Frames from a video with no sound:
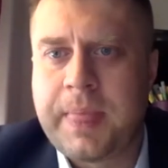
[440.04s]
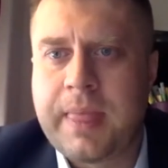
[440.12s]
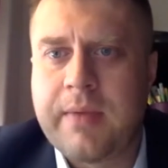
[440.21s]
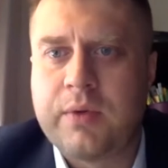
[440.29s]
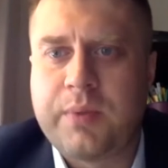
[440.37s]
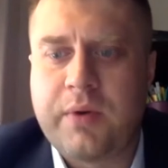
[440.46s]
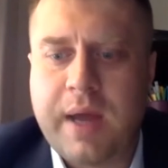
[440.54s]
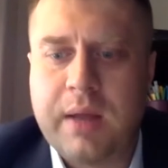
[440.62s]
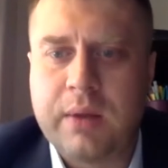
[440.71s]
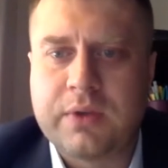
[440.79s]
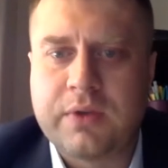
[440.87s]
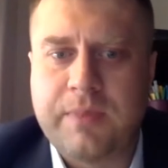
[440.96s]
would provide a
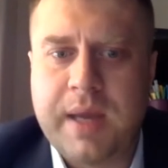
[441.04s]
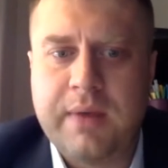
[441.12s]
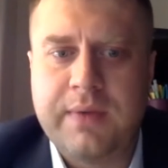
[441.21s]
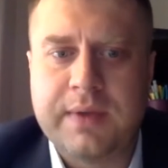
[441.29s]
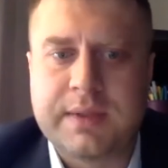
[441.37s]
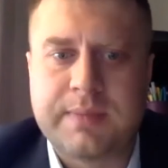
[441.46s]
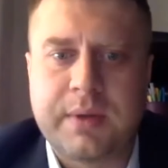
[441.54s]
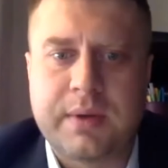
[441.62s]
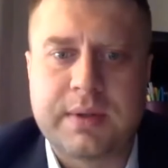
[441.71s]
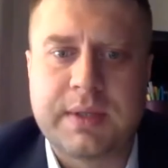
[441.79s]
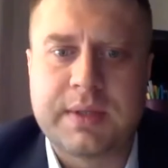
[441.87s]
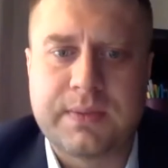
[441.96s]
lot of benefits,
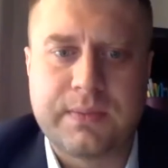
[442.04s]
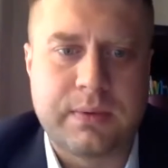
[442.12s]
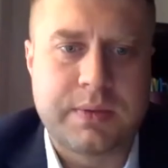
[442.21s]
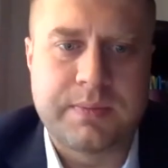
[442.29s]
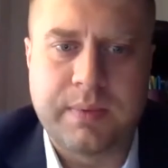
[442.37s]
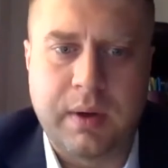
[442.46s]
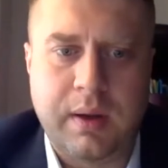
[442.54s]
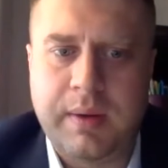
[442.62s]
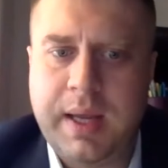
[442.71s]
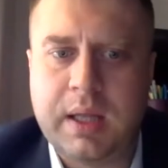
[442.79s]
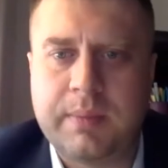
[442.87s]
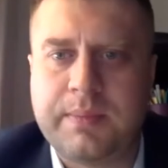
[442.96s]
because this would
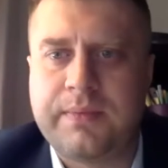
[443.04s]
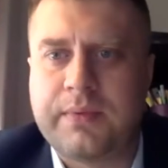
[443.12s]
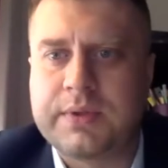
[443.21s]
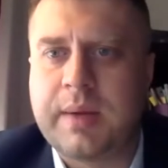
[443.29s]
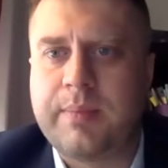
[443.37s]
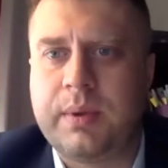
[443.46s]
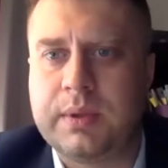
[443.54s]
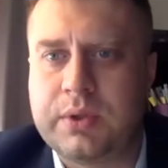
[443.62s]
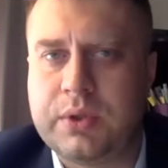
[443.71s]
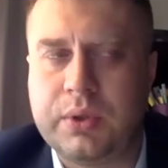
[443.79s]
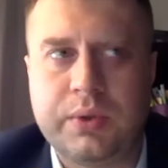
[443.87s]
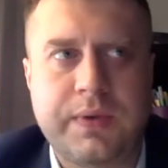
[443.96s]
help, for example,
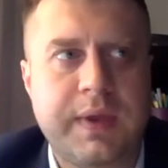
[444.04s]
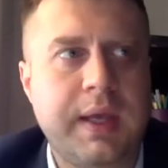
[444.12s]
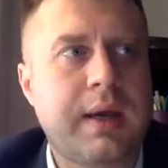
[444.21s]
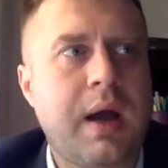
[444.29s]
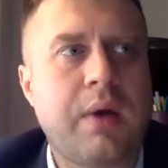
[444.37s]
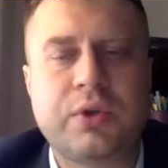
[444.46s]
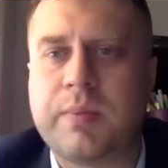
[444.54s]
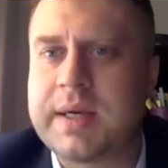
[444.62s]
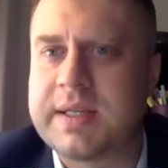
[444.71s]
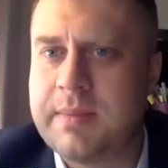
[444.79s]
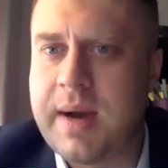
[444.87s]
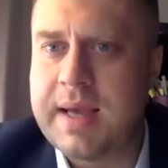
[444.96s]
to think how to
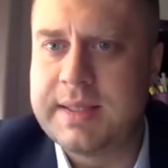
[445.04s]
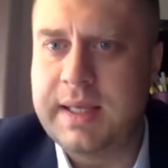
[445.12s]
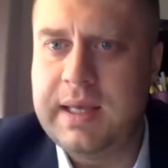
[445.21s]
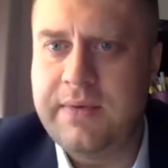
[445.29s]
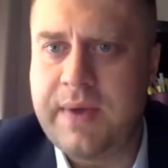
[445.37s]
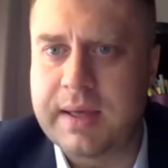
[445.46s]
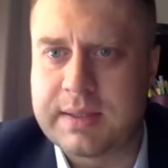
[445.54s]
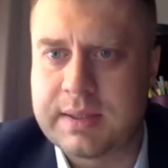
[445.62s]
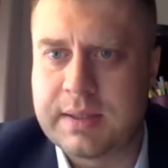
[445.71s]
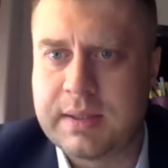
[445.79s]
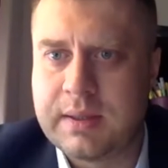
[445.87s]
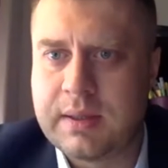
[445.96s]
maximize the
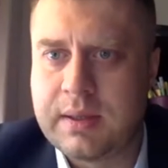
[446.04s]
effects